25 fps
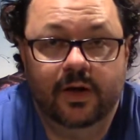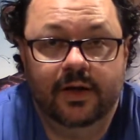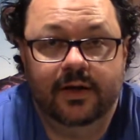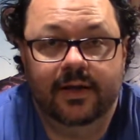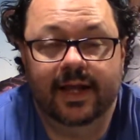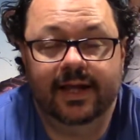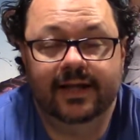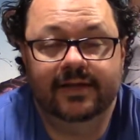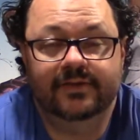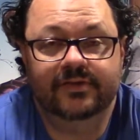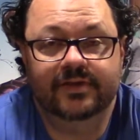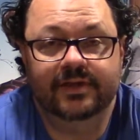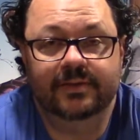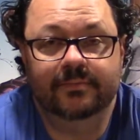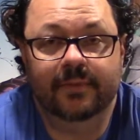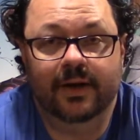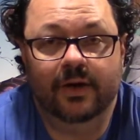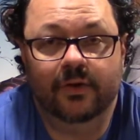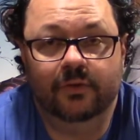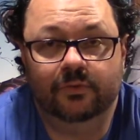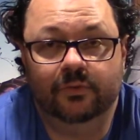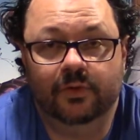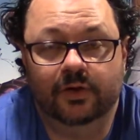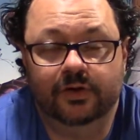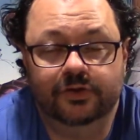That is the
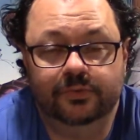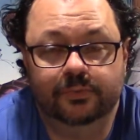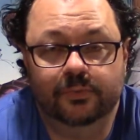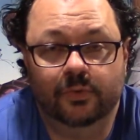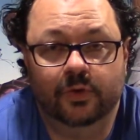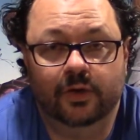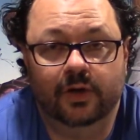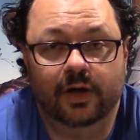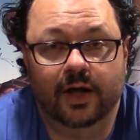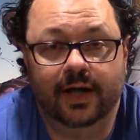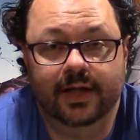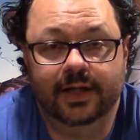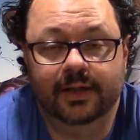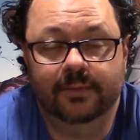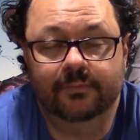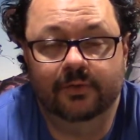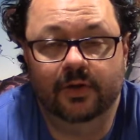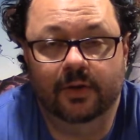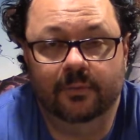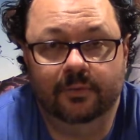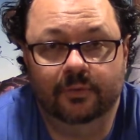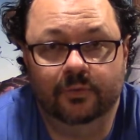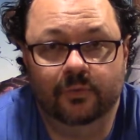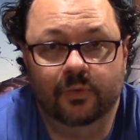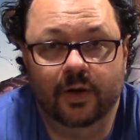Mount Rushmore item
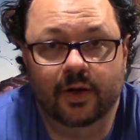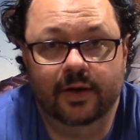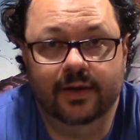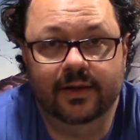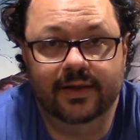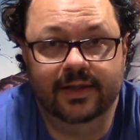number one,